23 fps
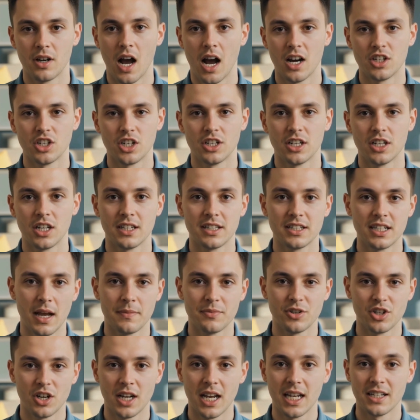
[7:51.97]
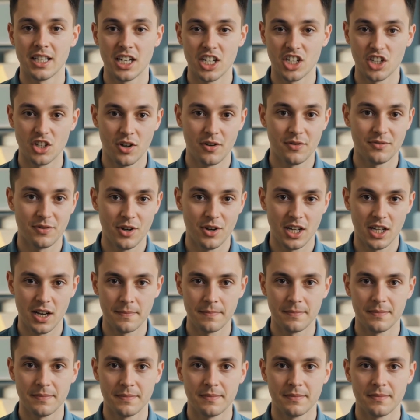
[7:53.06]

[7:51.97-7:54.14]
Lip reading: conscious consumption and digital freedom.